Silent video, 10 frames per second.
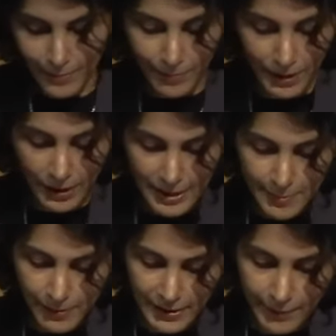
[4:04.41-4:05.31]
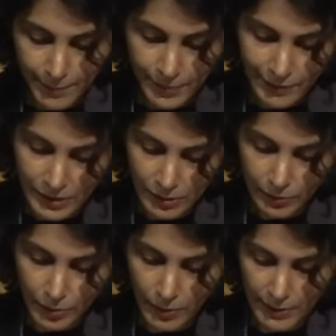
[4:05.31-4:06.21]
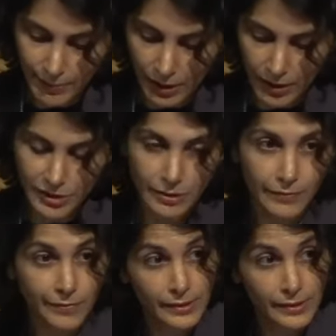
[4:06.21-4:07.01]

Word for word: Bill has played a pivotal role in biological